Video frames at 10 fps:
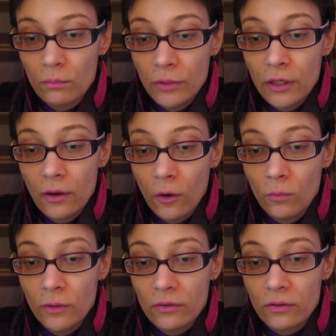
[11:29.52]
being
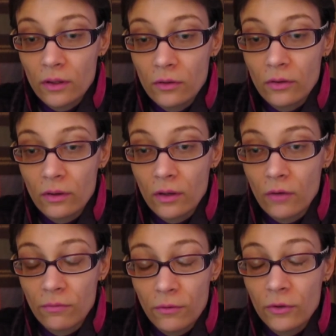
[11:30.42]
homeless is
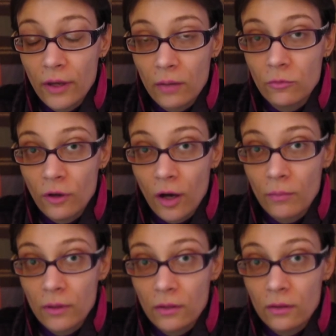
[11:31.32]
a full-time
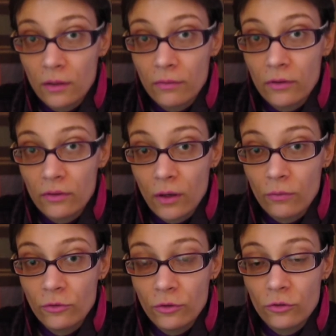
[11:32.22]
job in and of itself.
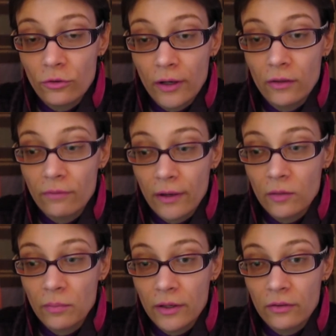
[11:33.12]
Just trying to find a
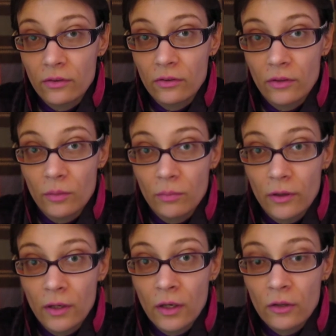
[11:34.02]
place to sleep,
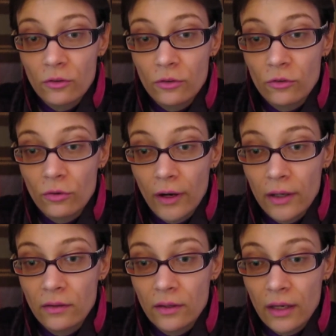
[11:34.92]
just
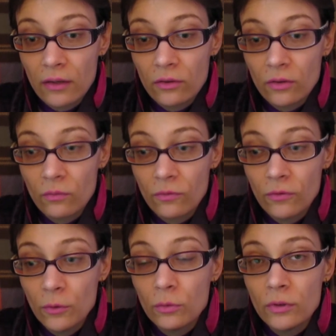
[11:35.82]
trying to get some
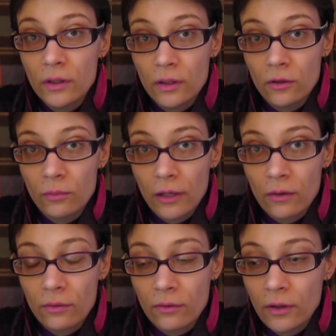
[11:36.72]
food in your
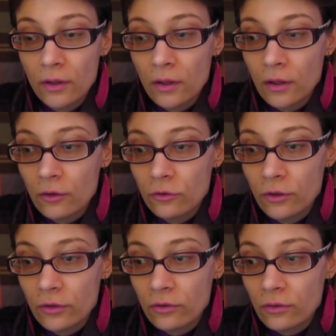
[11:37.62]
mouth,
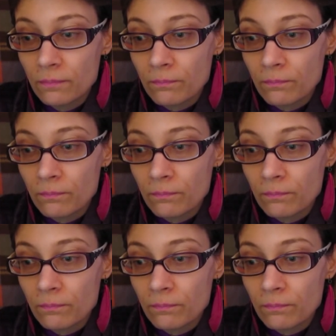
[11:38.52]
just